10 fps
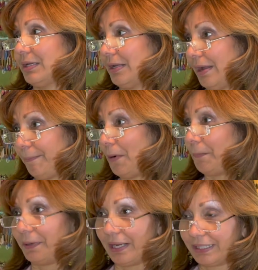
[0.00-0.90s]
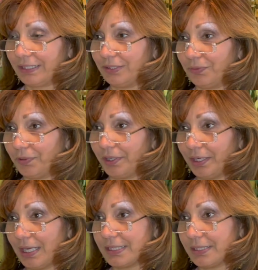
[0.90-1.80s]
I'm hoping I can
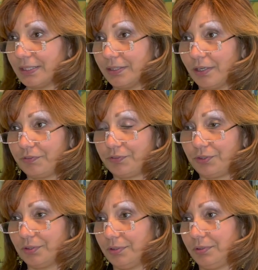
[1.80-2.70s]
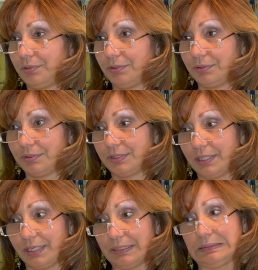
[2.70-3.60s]
organize it enough to
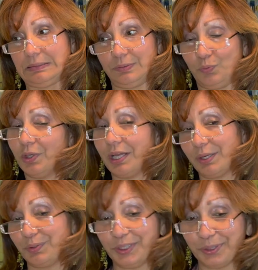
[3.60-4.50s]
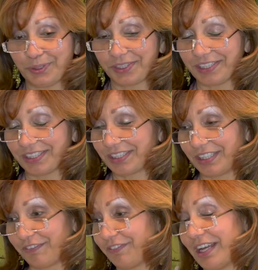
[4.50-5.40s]
say, will I use this? And
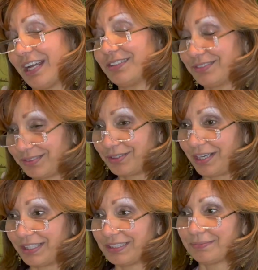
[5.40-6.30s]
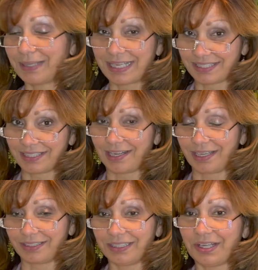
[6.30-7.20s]
if not, try to pass it
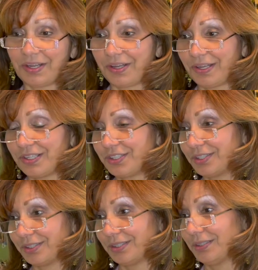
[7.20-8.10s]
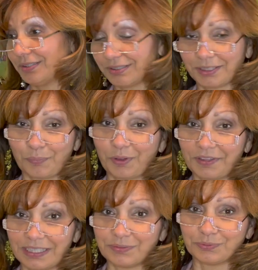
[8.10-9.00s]
on to someone
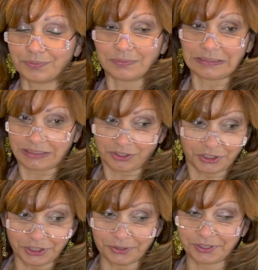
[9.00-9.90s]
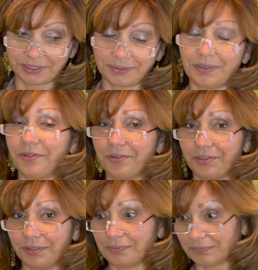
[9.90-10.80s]
that could use it other
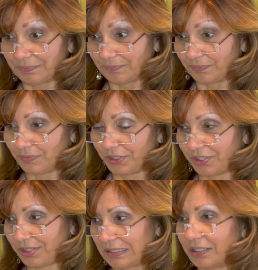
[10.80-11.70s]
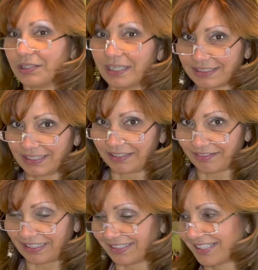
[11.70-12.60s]
than just collecting
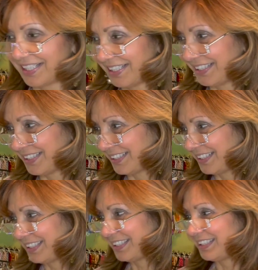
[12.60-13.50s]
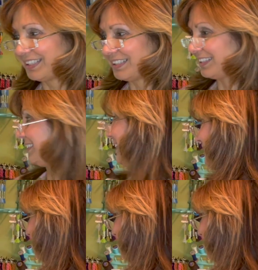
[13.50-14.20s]
things. Like